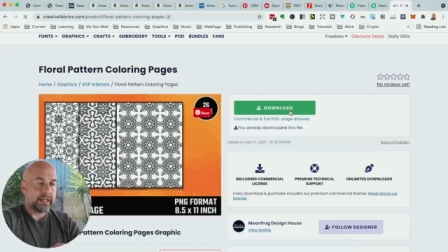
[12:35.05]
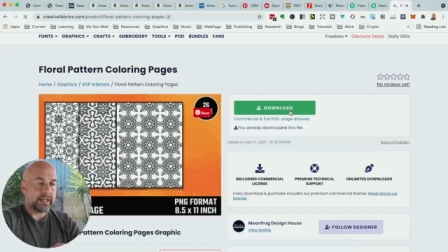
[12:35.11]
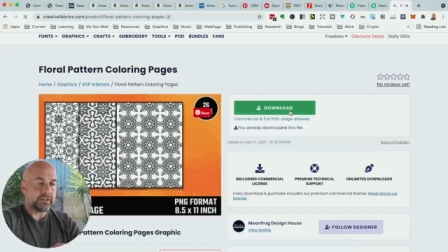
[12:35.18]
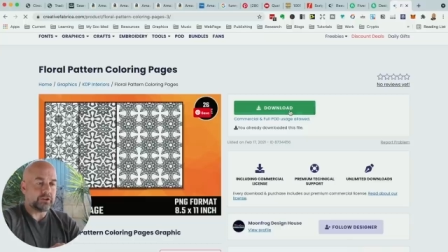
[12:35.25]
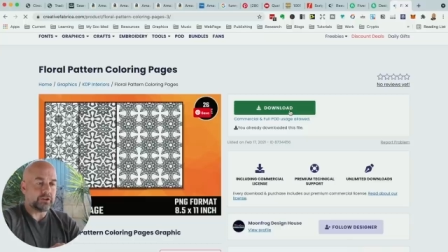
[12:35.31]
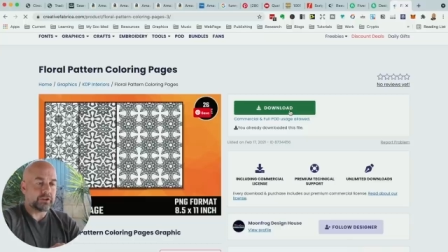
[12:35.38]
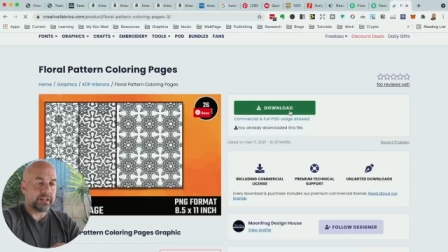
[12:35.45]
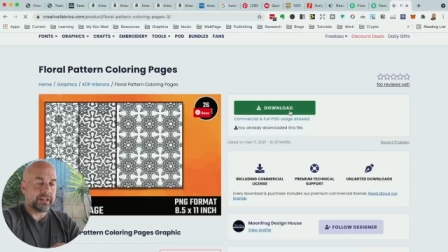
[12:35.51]

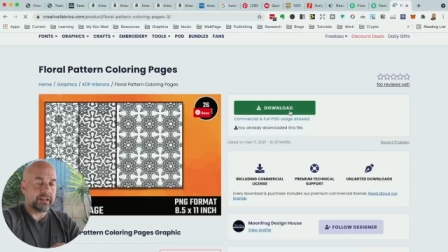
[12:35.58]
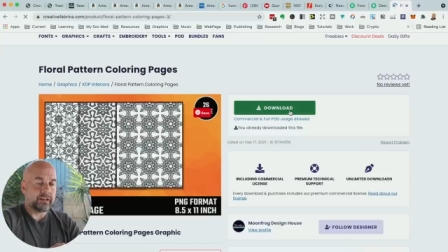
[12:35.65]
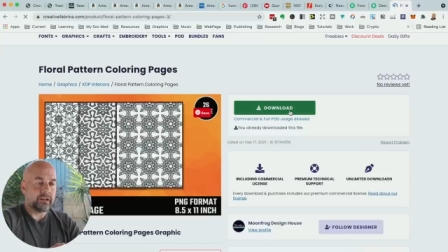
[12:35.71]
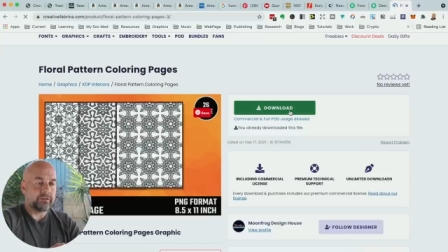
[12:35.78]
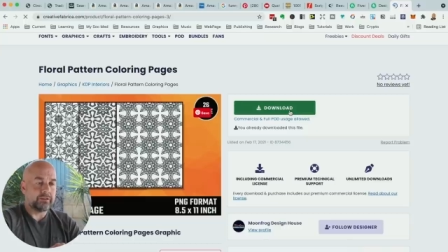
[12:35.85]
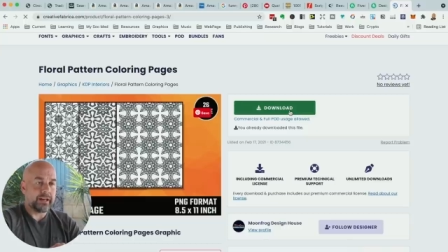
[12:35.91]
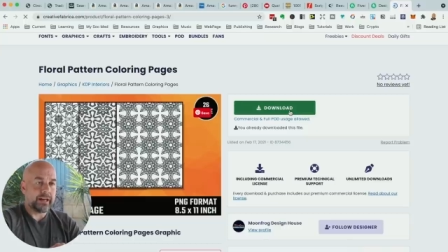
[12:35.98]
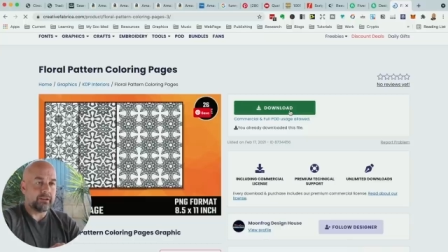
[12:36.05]
and just click
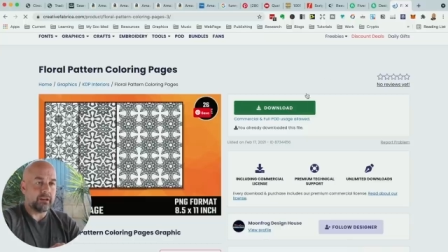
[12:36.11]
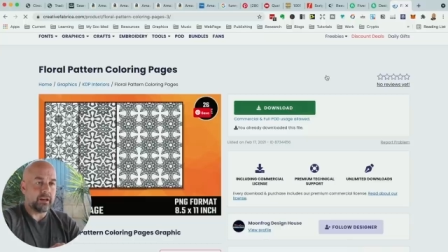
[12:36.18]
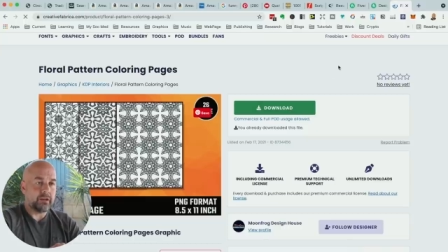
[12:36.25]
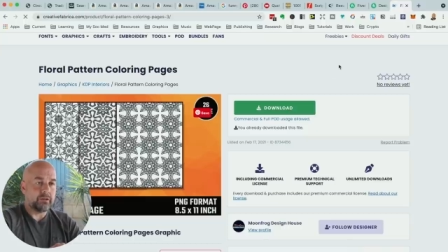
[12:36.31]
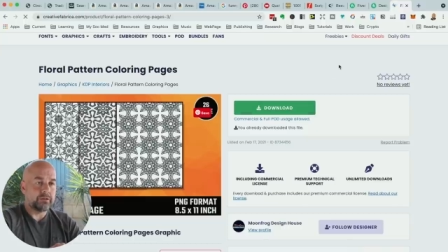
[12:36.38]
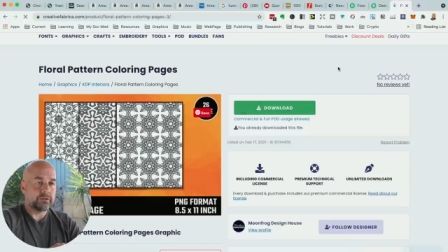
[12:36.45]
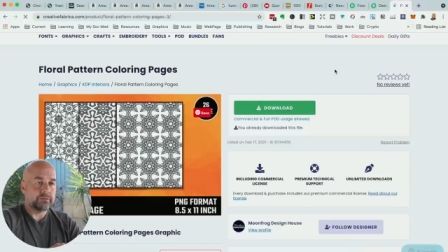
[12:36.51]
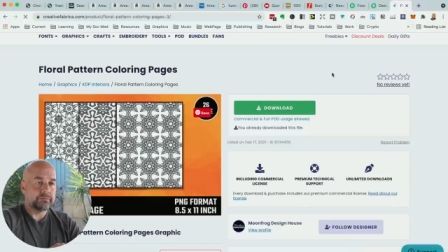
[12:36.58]
on
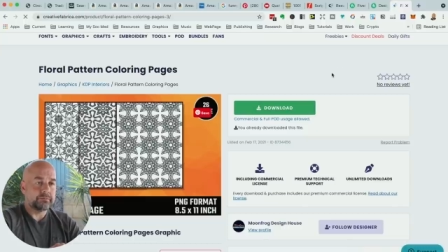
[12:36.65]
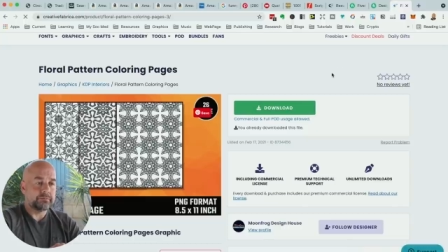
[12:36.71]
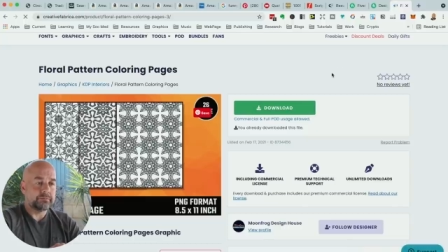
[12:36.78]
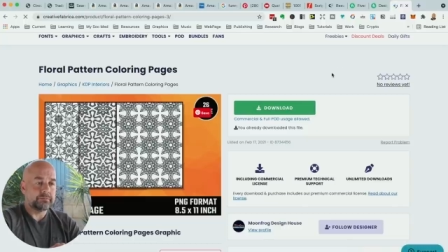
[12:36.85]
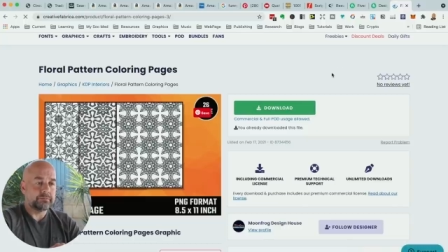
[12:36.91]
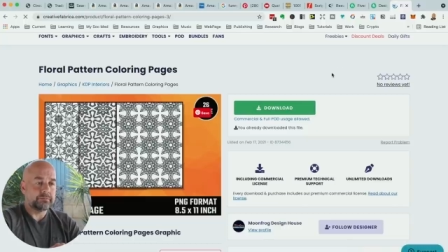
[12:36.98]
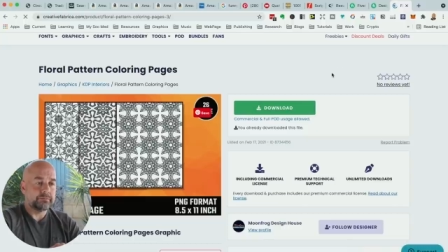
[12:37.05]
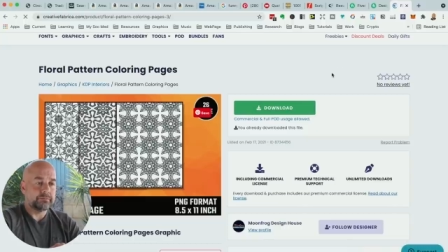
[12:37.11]
download
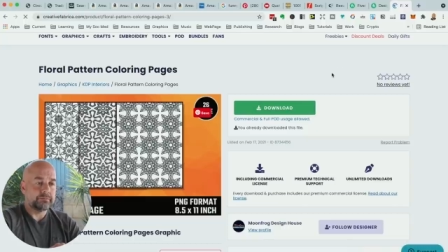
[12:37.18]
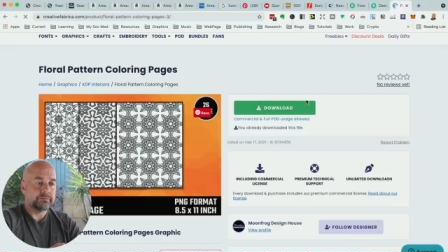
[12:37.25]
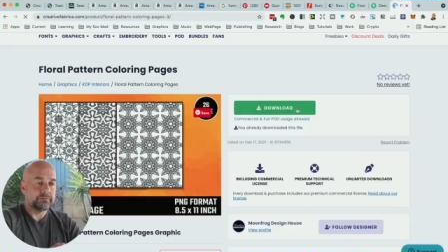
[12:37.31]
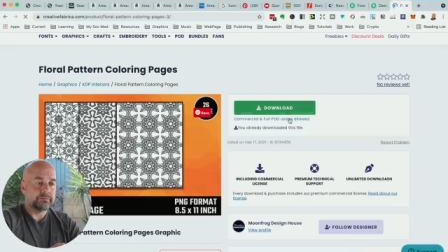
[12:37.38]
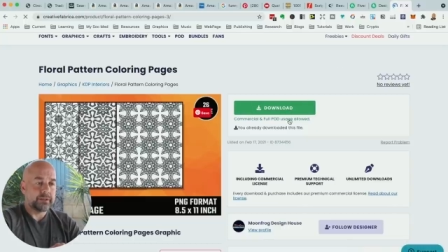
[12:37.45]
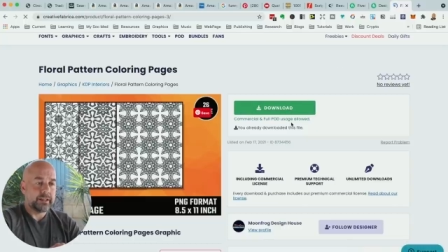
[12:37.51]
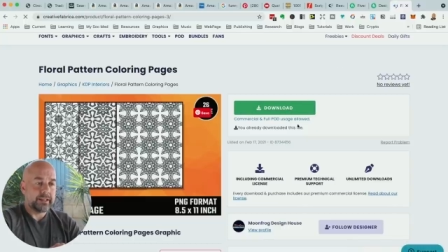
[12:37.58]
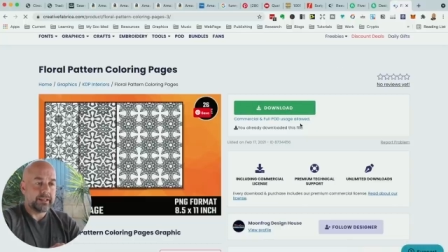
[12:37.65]

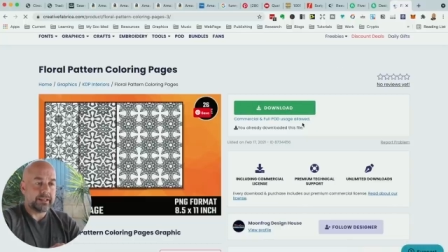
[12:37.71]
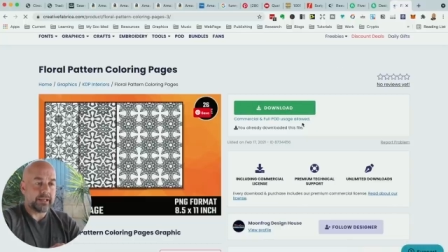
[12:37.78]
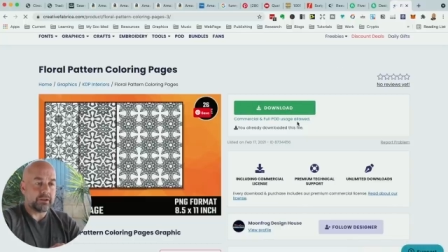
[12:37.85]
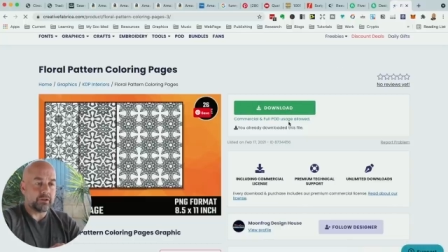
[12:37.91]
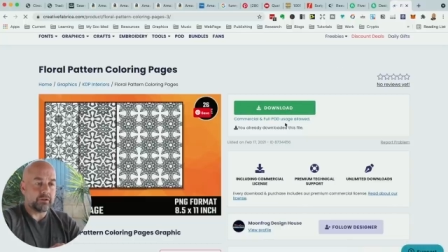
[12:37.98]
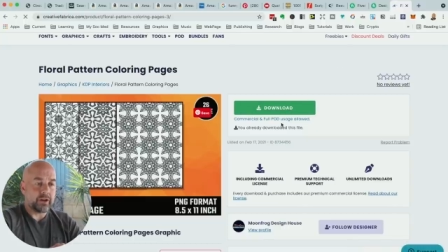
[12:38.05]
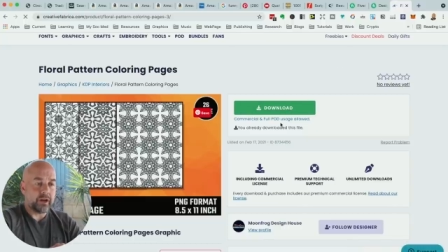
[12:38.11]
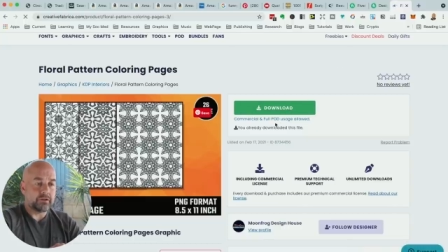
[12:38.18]
now
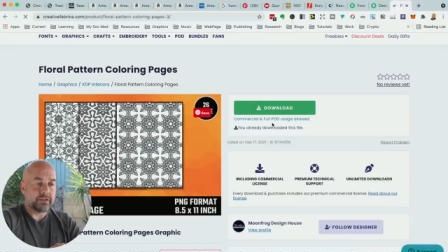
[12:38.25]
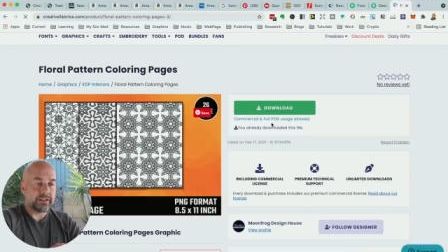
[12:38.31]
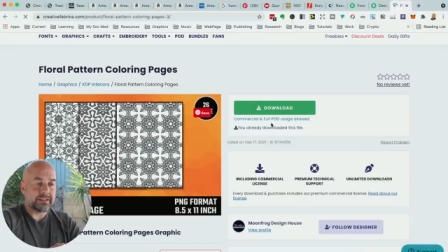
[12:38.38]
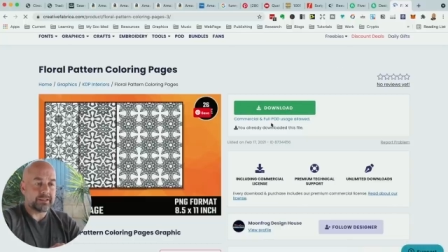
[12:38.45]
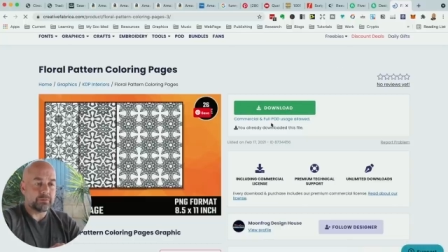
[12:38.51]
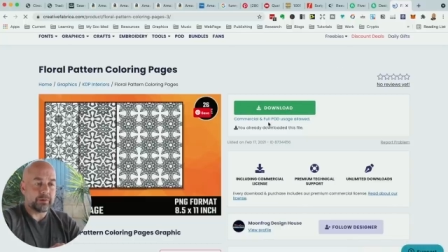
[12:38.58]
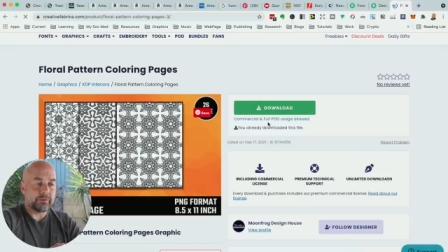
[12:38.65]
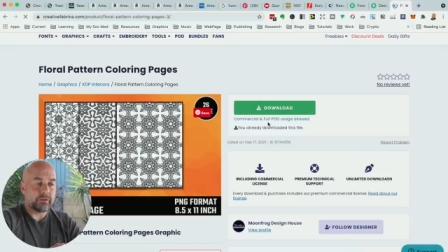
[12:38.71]
you'll
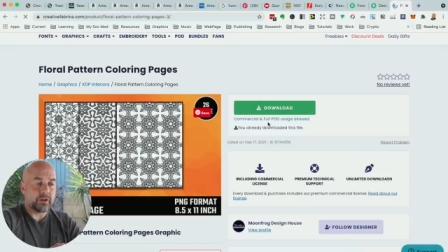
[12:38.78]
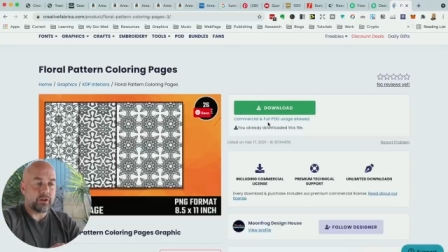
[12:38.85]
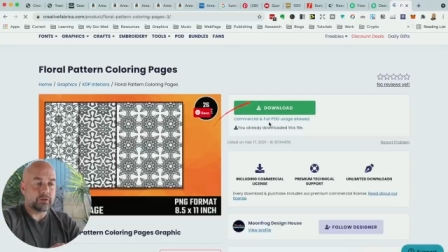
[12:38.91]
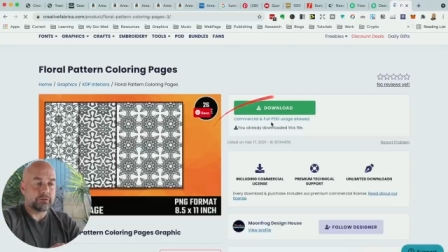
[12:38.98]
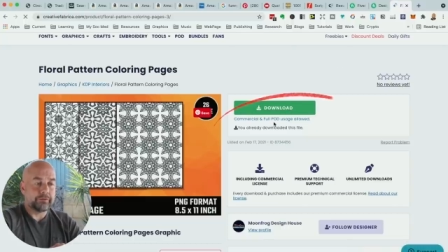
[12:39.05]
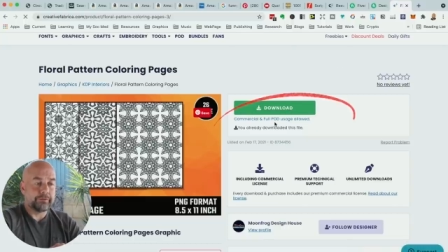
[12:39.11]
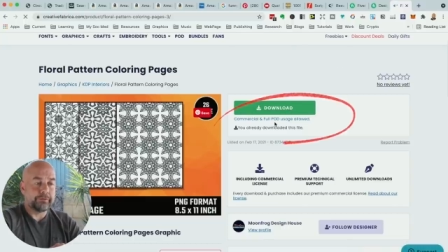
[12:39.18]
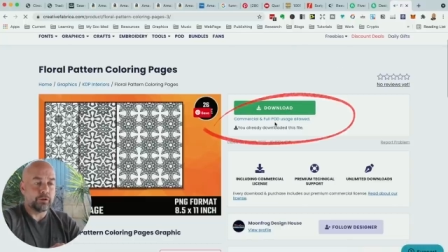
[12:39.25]
notice we've
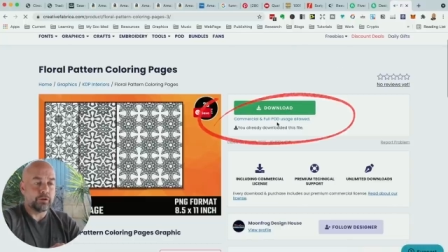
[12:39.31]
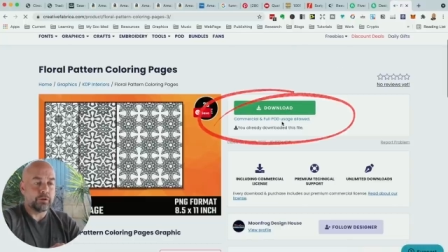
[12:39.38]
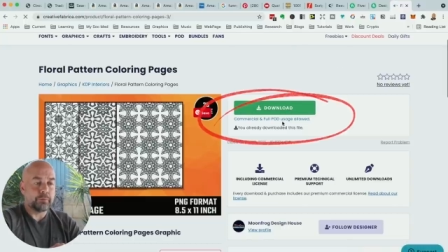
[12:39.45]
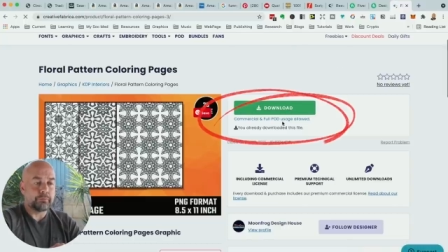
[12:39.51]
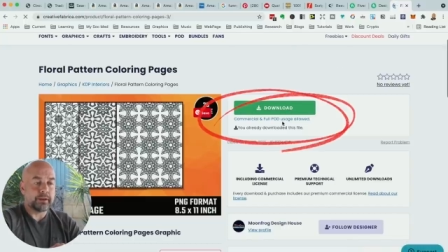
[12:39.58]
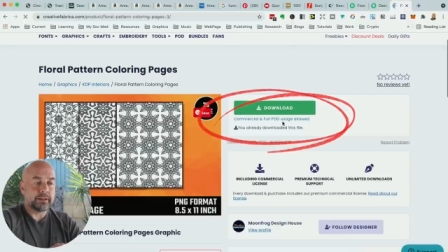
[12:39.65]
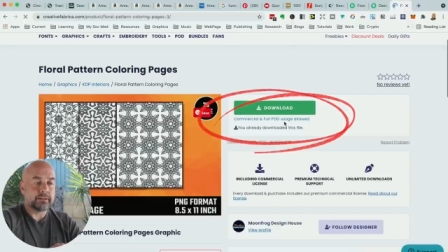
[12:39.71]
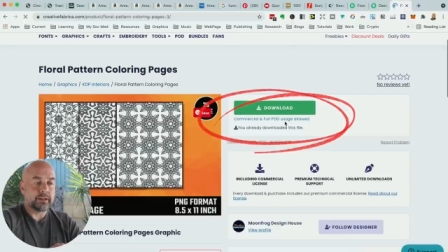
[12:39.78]
got full
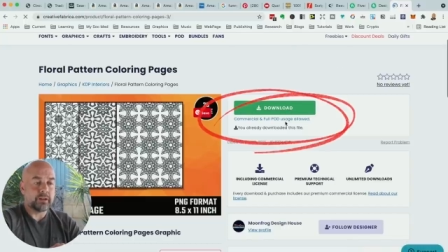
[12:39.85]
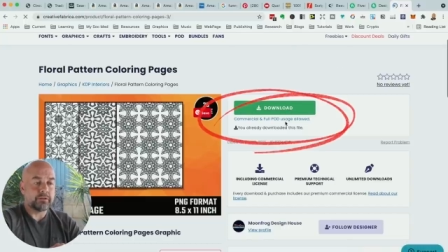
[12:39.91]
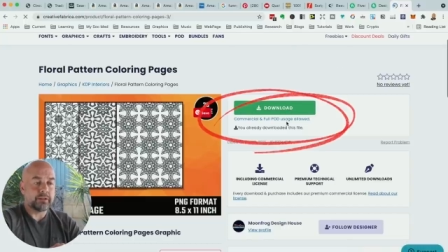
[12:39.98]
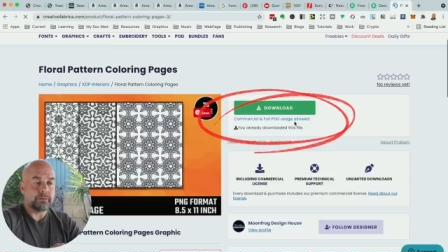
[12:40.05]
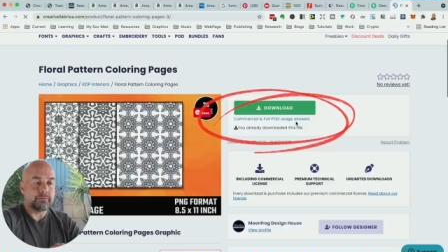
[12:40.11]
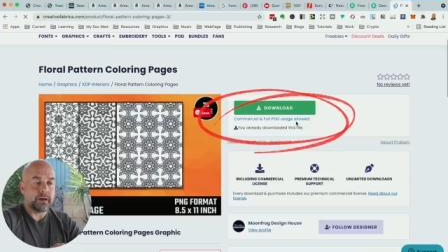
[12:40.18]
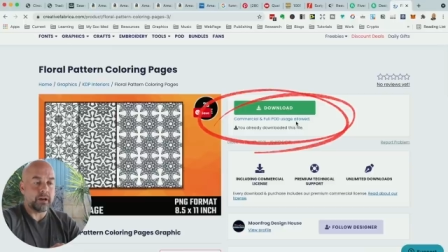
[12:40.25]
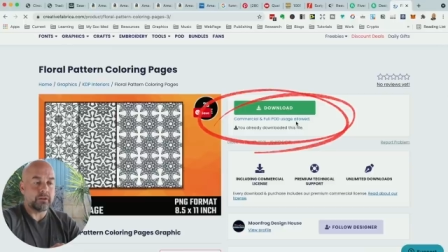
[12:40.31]
print on
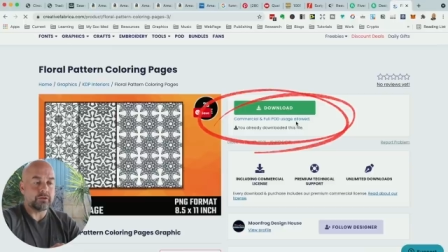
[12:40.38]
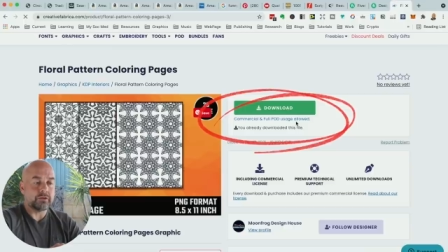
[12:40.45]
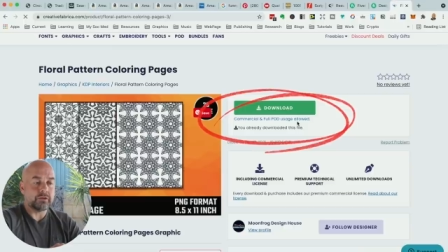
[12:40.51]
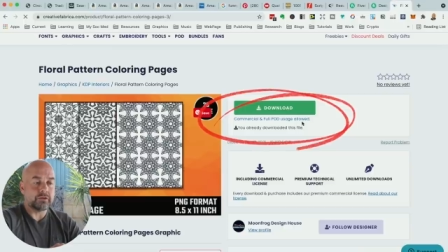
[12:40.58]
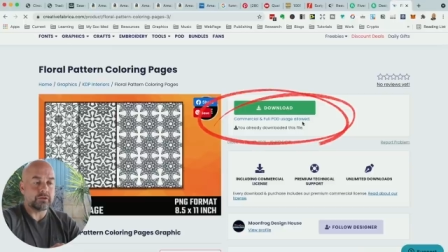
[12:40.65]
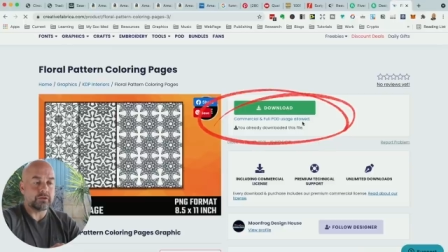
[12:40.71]
demand